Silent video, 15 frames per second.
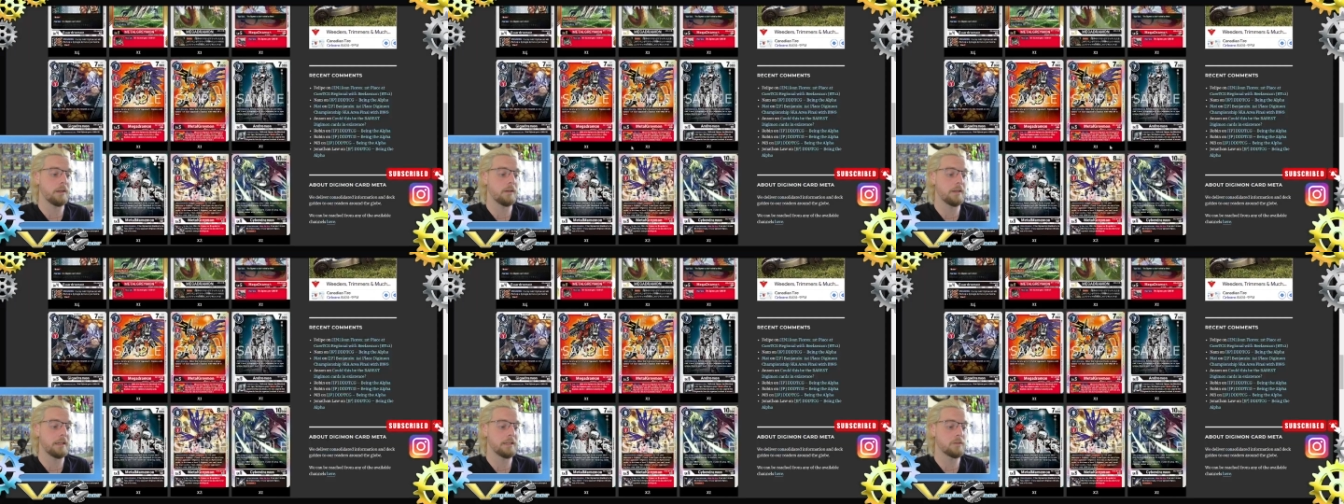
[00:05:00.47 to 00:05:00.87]

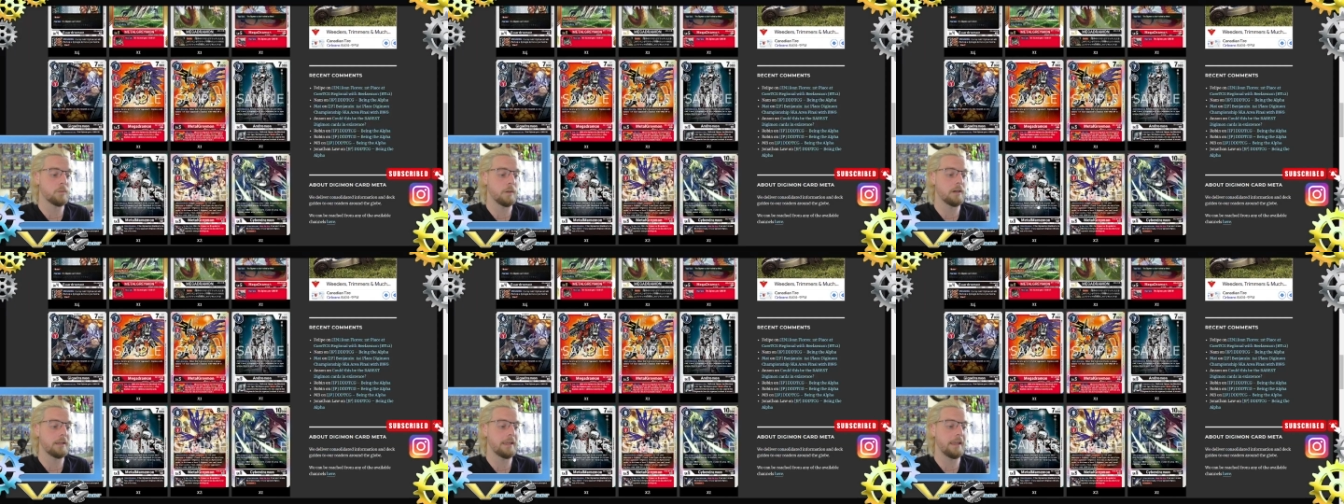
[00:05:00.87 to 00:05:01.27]
good as
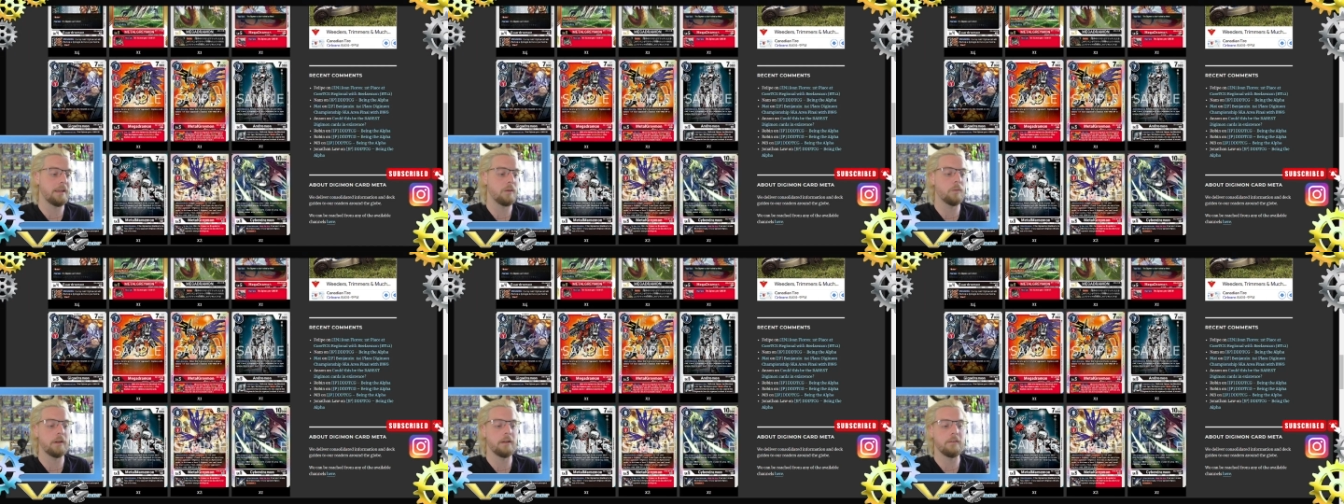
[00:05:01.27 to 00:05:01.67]
well,
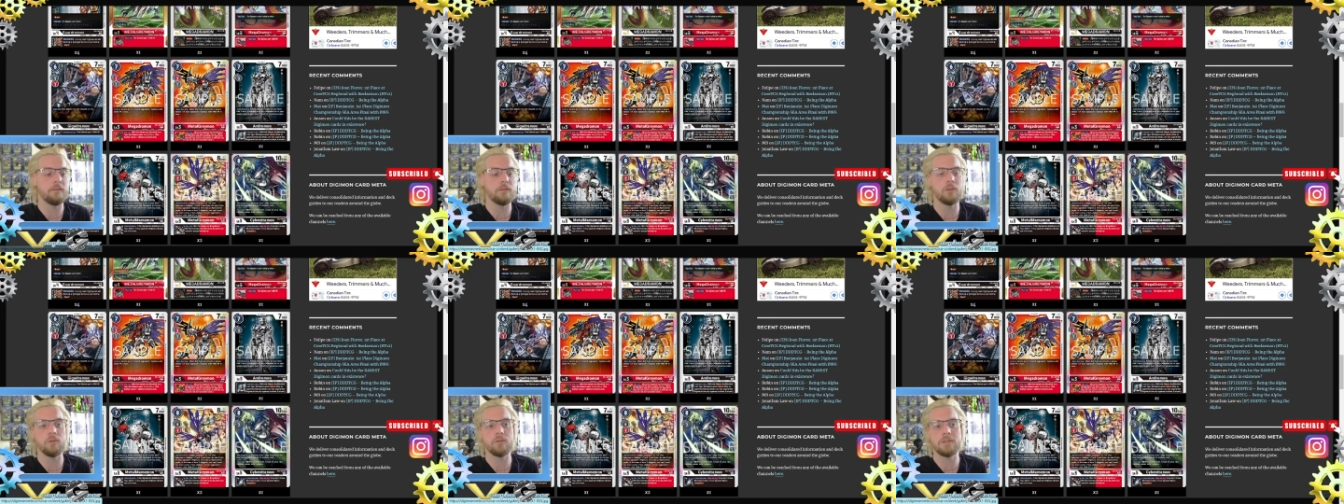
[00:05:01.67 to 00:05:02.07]
getting rid of
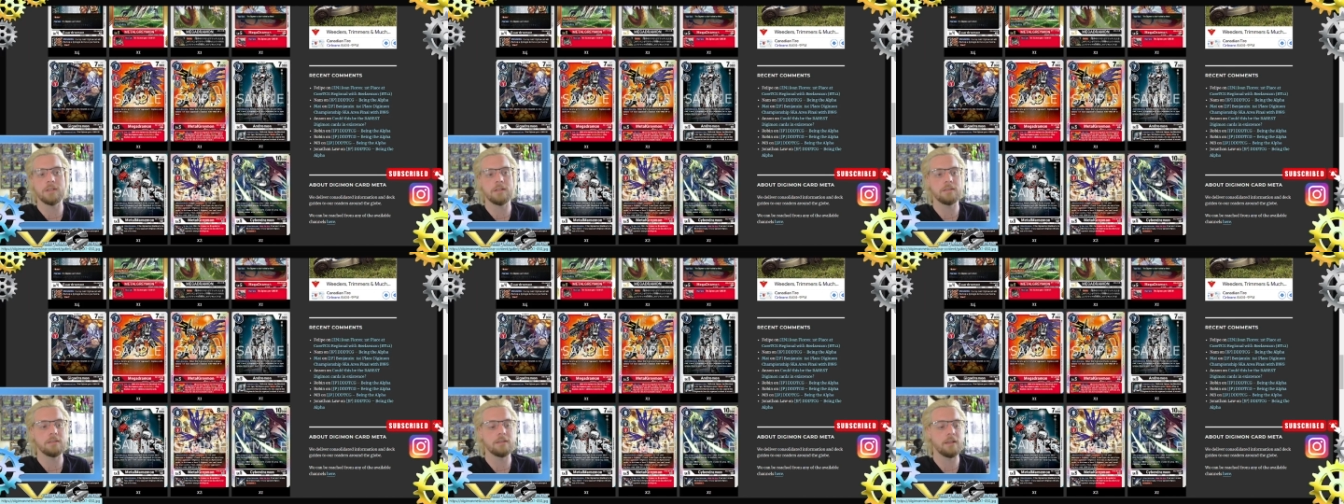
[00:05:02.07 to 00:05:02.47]

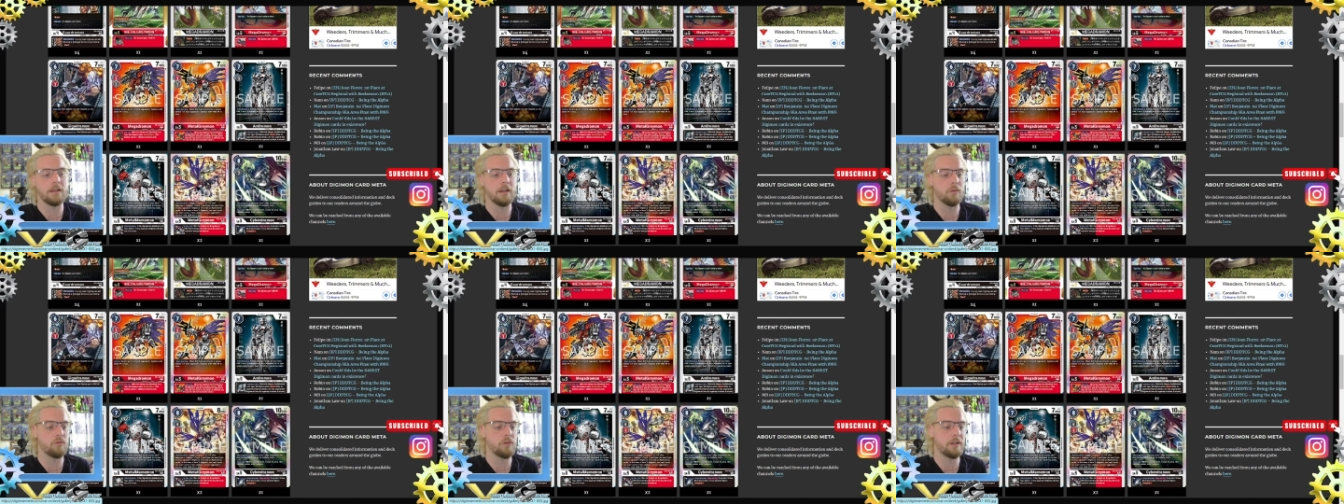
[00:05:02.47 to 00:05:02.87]
nuisance
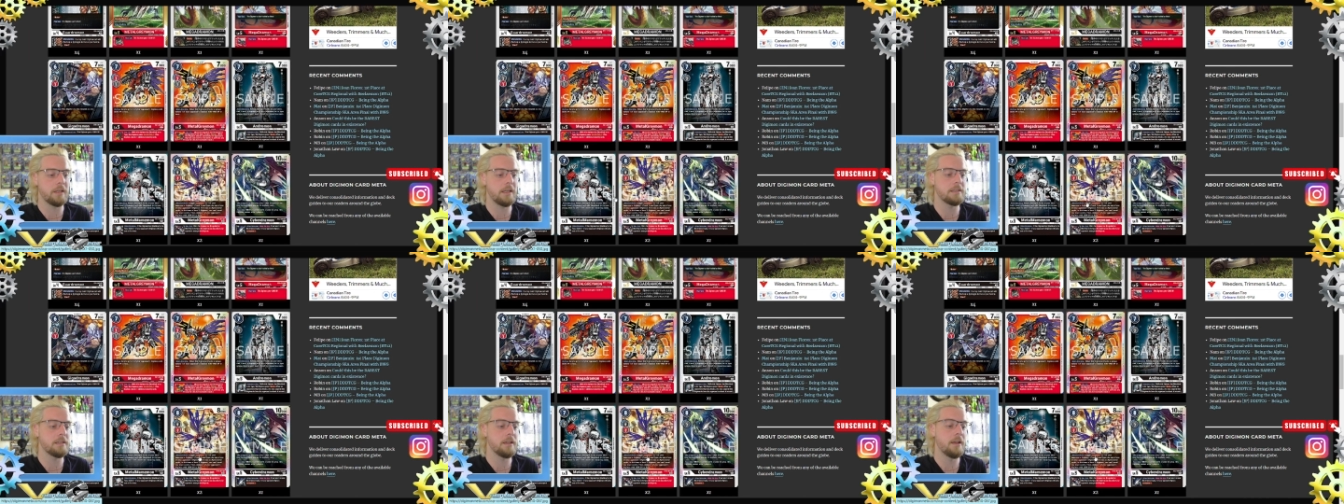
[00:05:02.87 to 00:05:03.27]

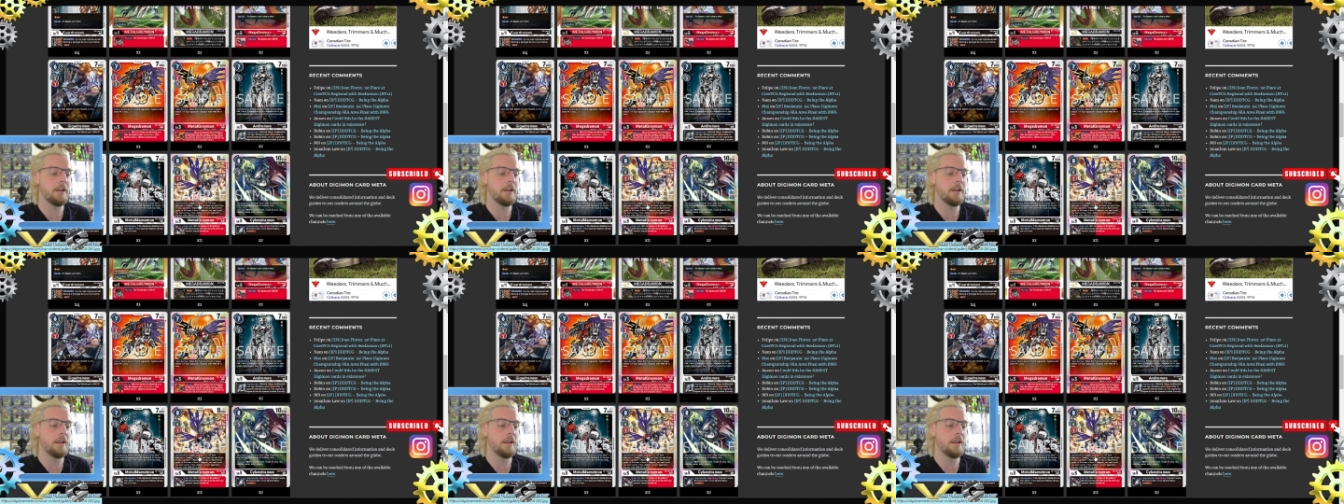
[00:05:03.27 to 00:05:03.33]
rookies.